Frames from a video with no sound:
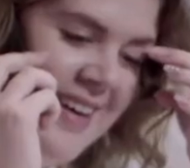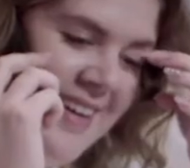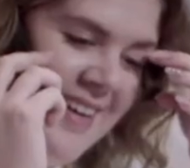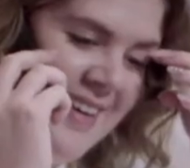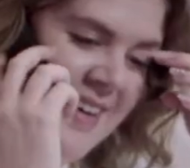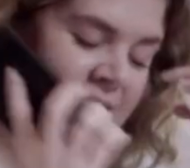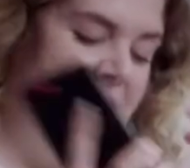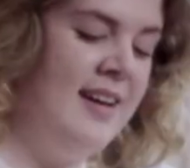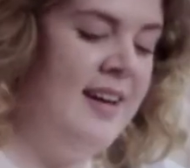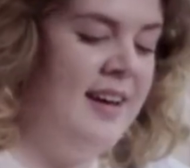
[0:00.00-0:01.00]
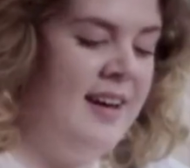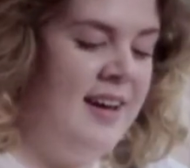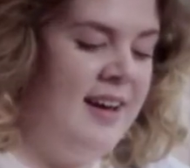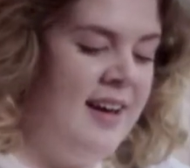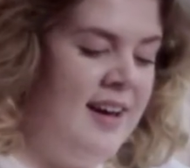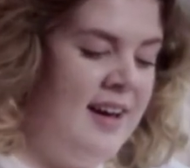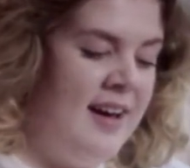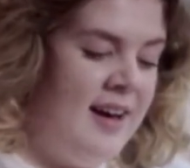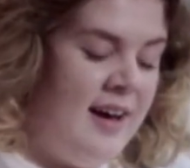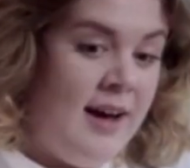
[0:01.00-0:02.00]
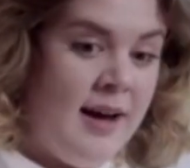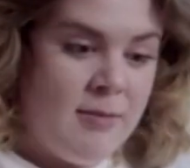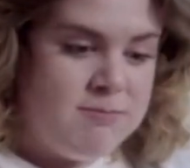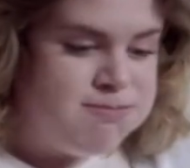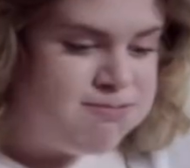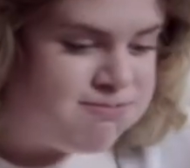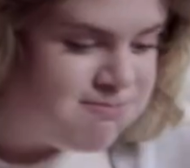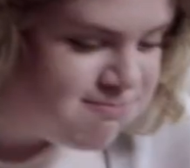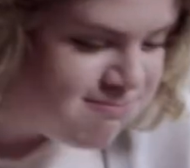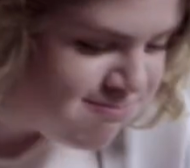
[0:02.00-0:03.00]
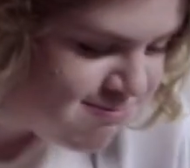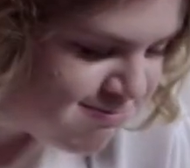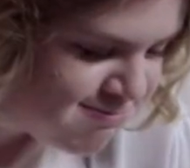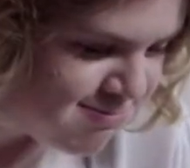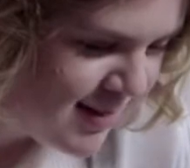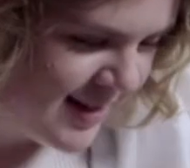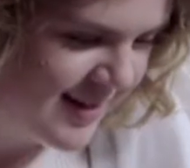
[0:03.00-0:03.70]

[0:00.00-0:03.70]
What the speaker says: Nothing is said.